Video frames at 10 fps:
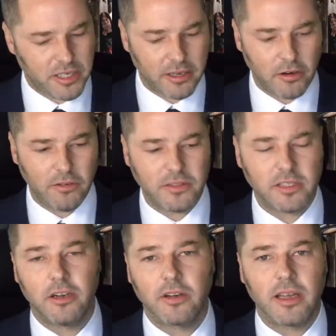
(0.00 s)
tick it off and
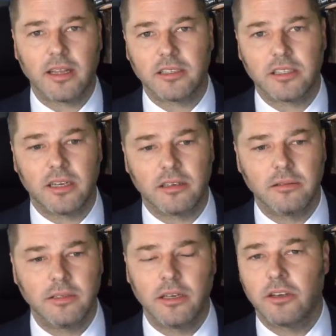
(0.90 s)
say, okay, that's done.
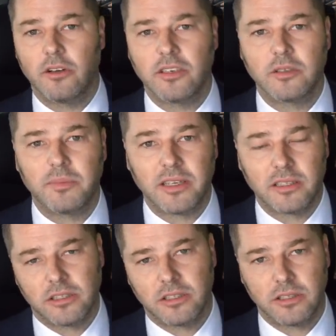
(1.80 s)
Don't need to pay
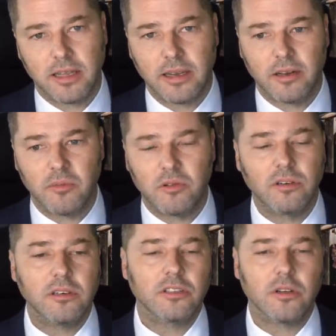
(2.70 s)
attention to that anymore.
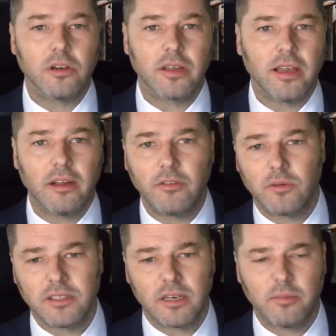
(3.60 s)
It's all okay.
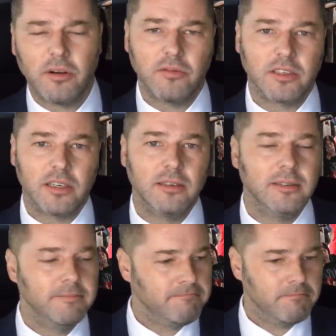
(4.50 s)
Everyone's out of poverty.
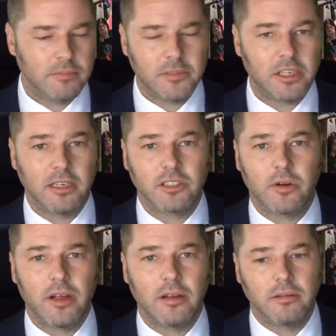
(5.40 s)
China's
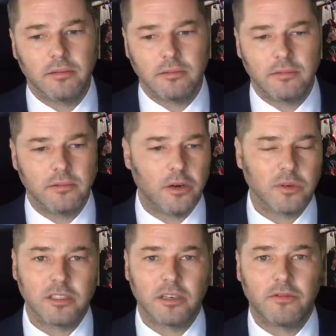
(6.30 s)
great. No
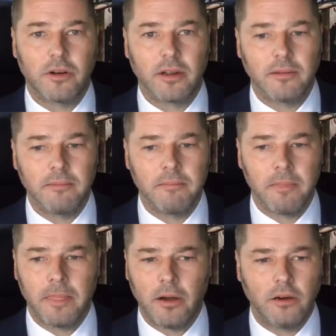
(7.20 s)
one's suffering.
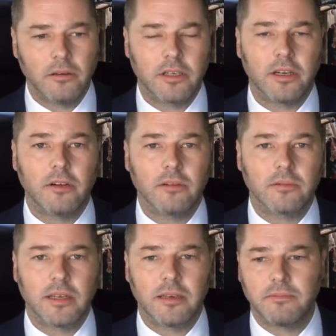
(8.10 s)
Oh, you know,
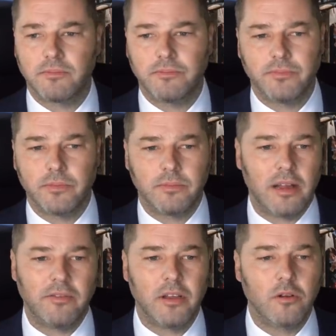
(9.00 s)
they
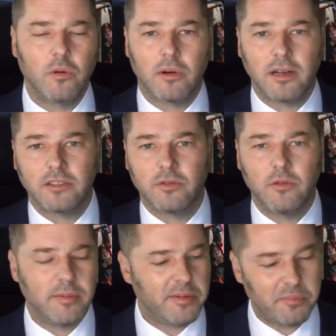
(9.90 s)
have equal rights for
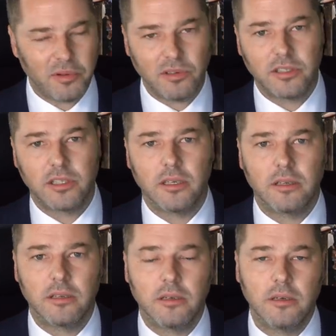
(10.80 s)
women. Bullshit.